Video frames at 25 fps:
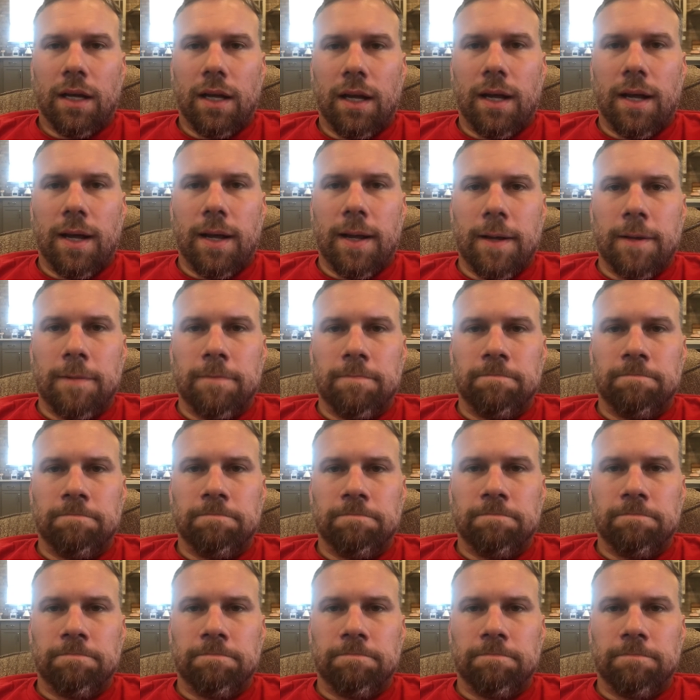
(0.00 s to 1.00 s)
um,
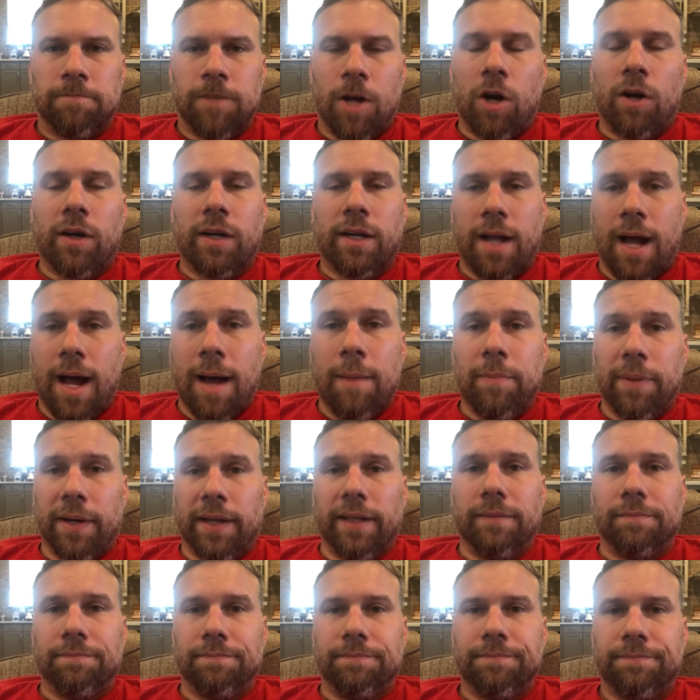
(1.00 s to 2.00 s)
are
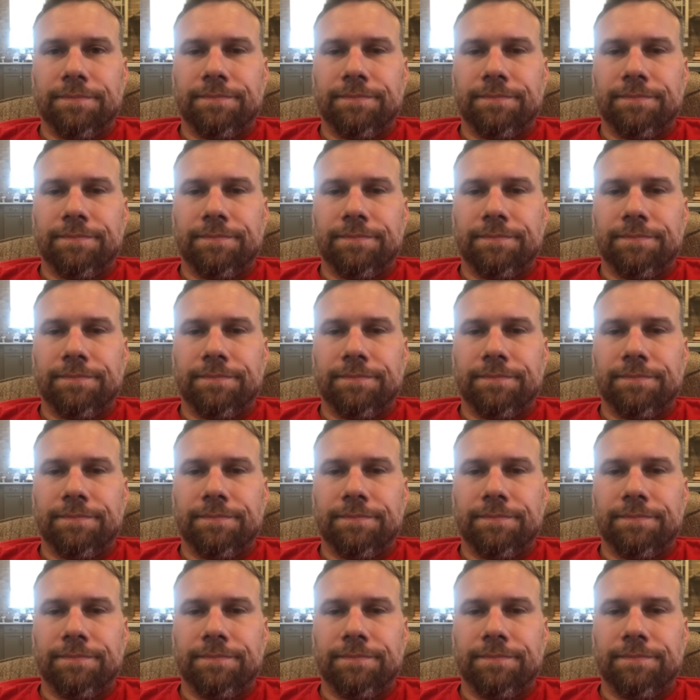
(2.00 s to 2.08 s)
incompetent.